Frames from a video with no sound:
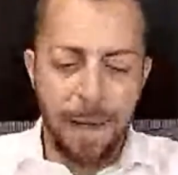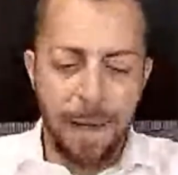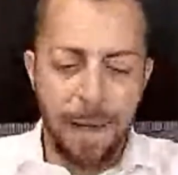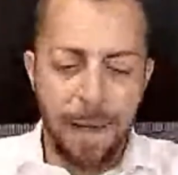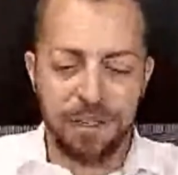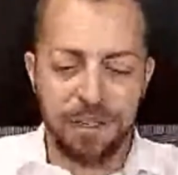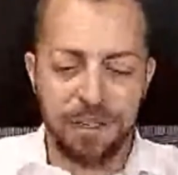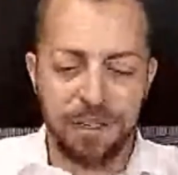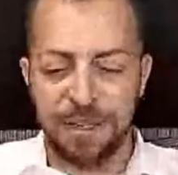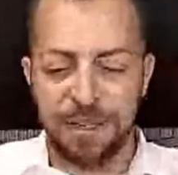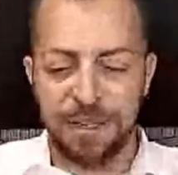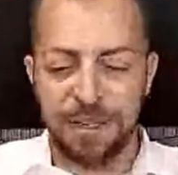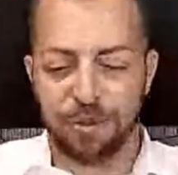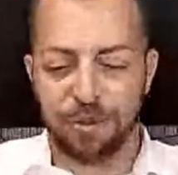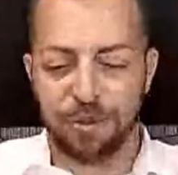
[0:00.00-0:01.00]
Measures
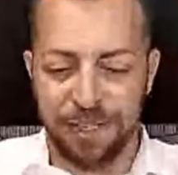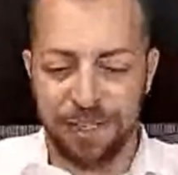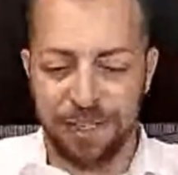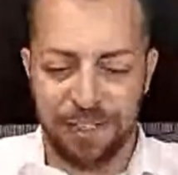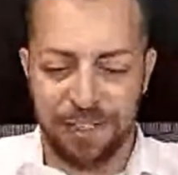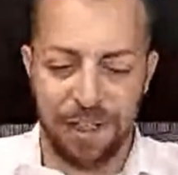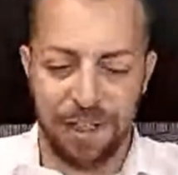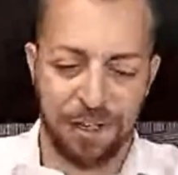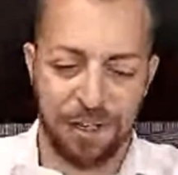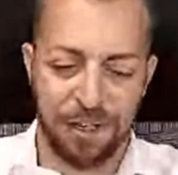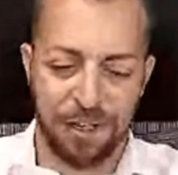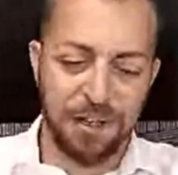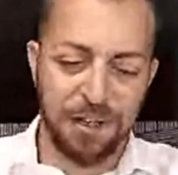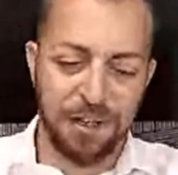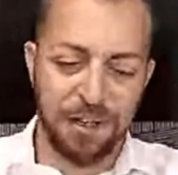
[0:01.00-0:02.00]
have been strictest in
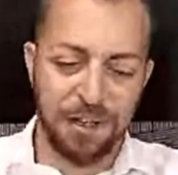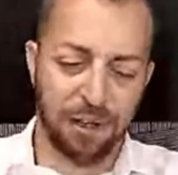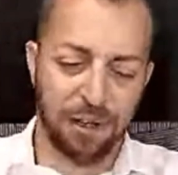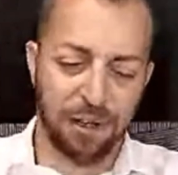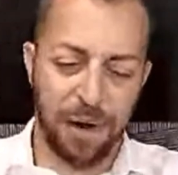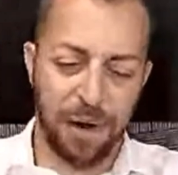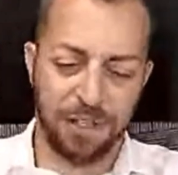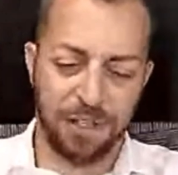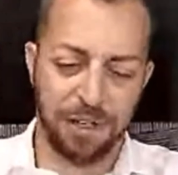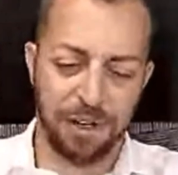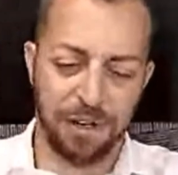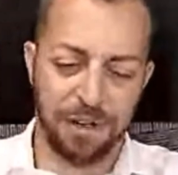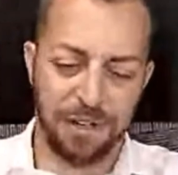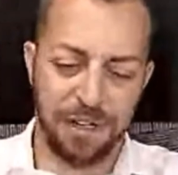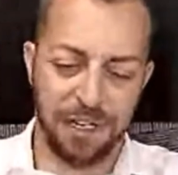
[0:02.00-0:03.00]
the
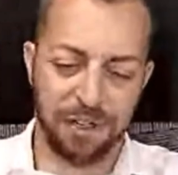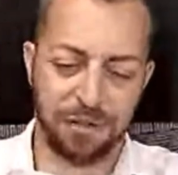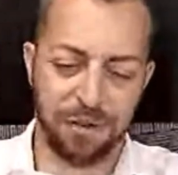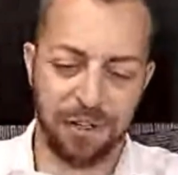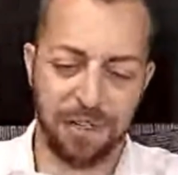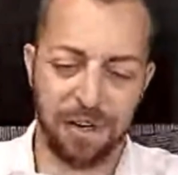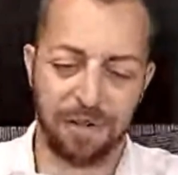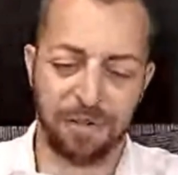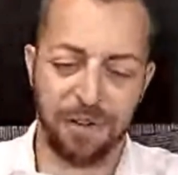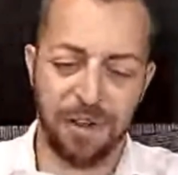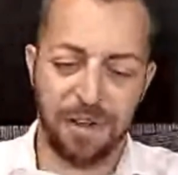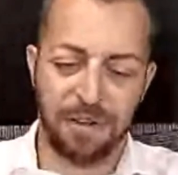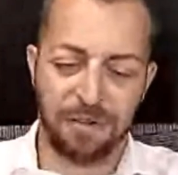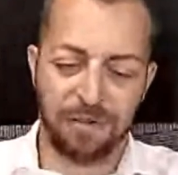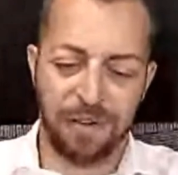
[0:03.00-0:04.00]
southwestern district
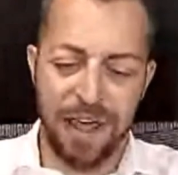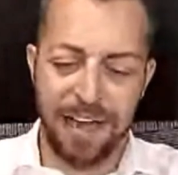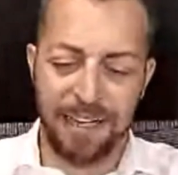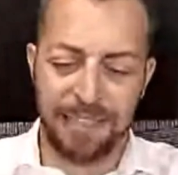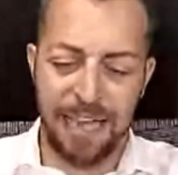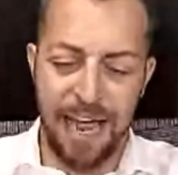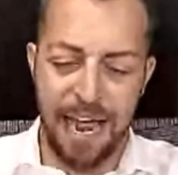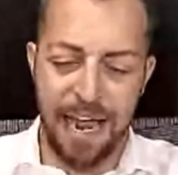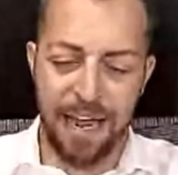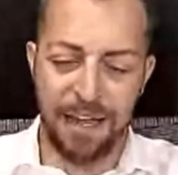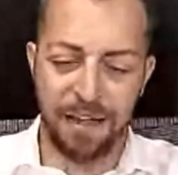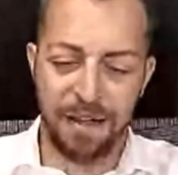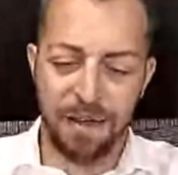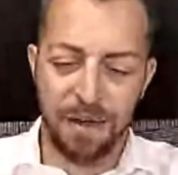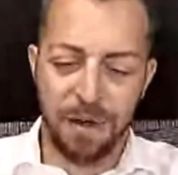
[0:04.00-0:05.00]
of
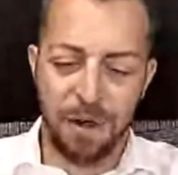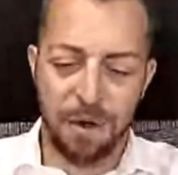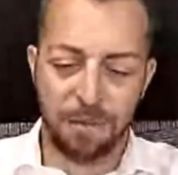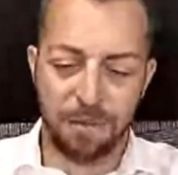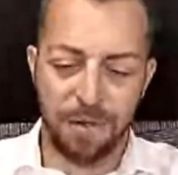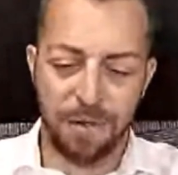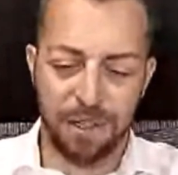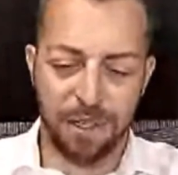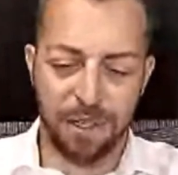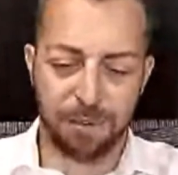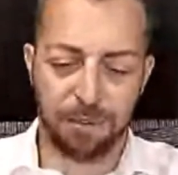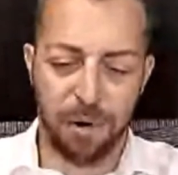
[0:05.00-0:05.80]
Fengtai, home to the